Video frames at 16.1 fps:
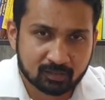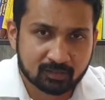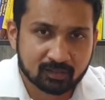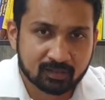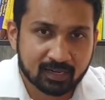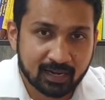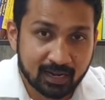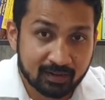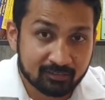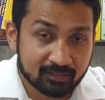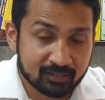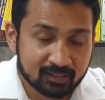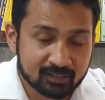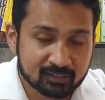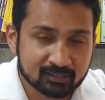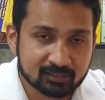the
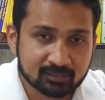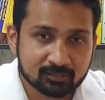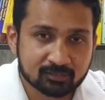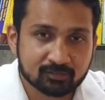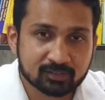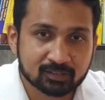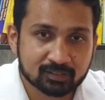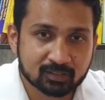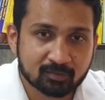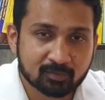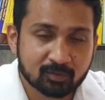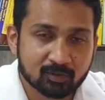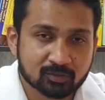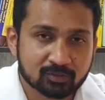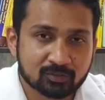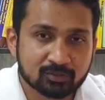evidence which the
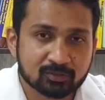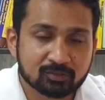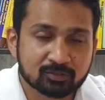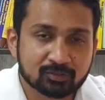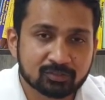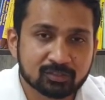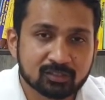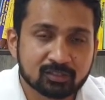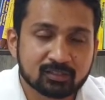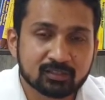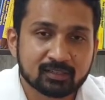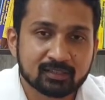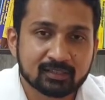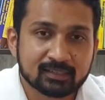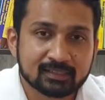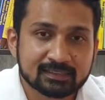prosecution
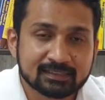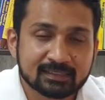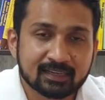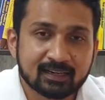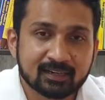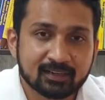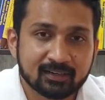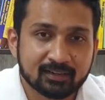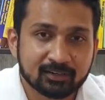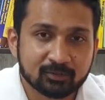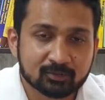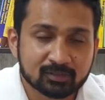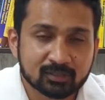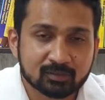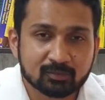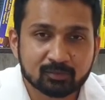is
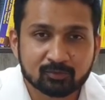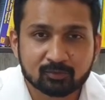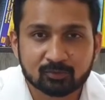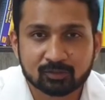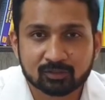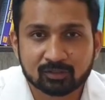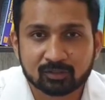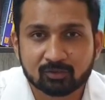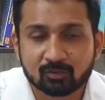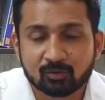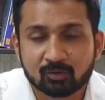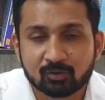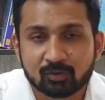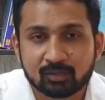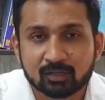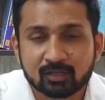adducing before the
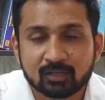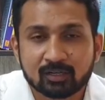court